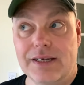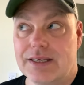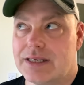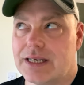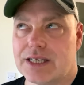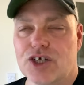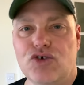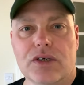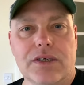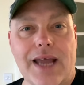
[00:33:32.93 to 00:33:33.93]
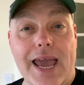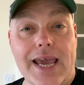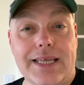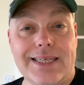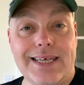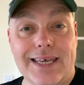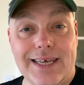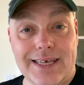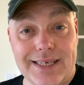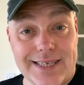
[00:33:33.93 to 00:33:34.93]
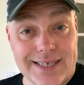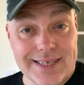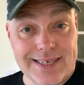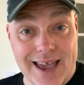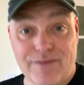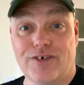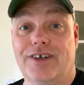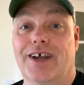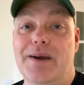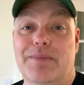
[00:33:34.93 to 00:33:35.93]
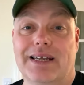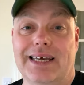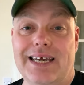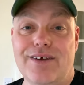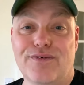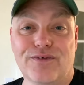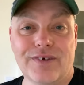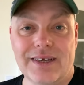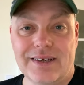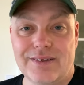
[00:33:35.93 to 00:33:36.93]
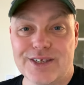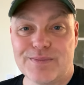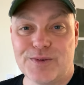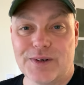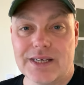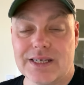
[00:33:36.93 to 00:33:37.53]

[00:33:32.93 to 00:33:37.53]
687, I believe, this morning.